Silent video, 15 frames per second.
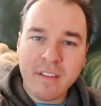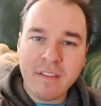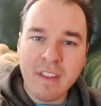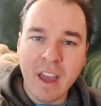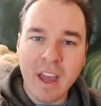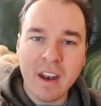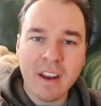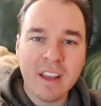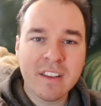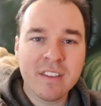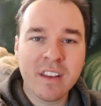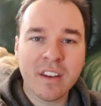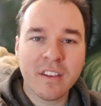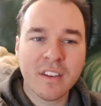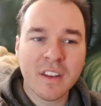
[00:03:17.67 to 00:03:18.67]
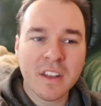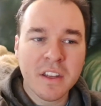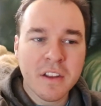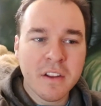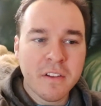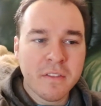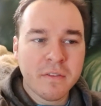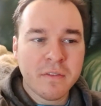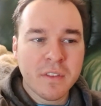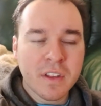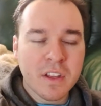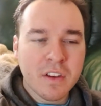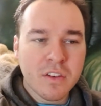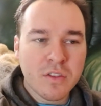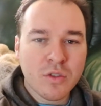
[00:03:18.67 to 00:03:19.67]
that isn't
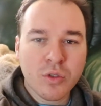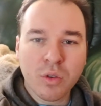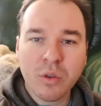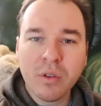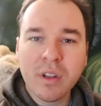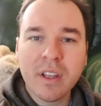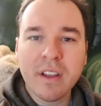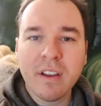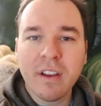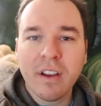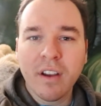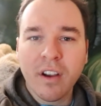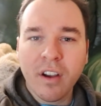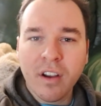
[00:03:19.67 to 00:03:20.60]
truly